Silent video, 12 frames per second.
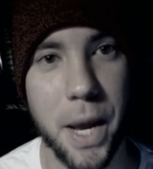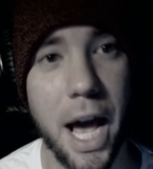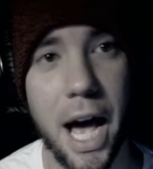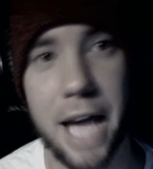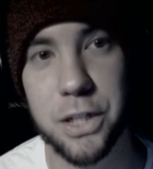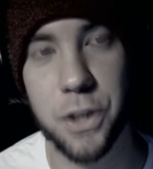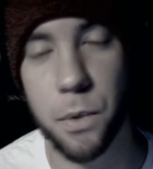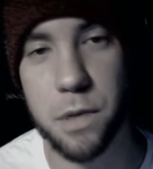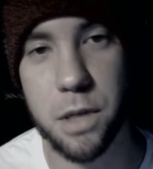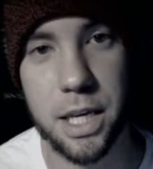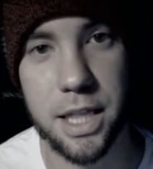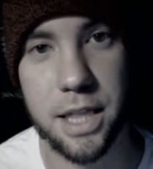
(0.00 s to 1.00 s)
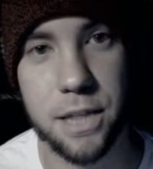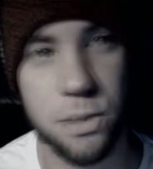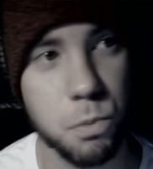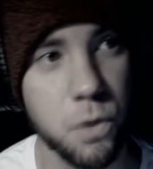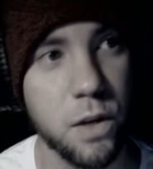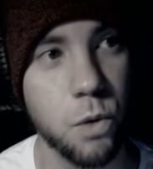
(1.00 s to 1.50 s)
I don't think that this
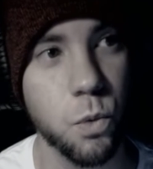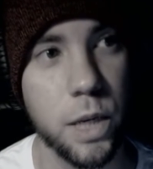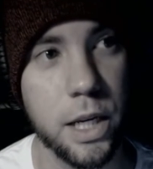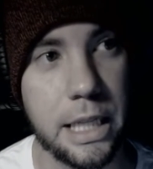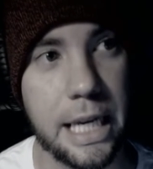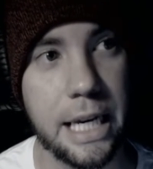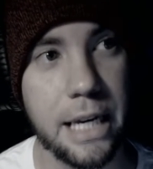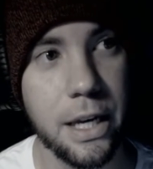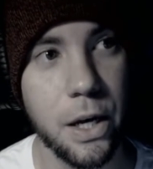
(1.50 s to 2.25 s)
movie really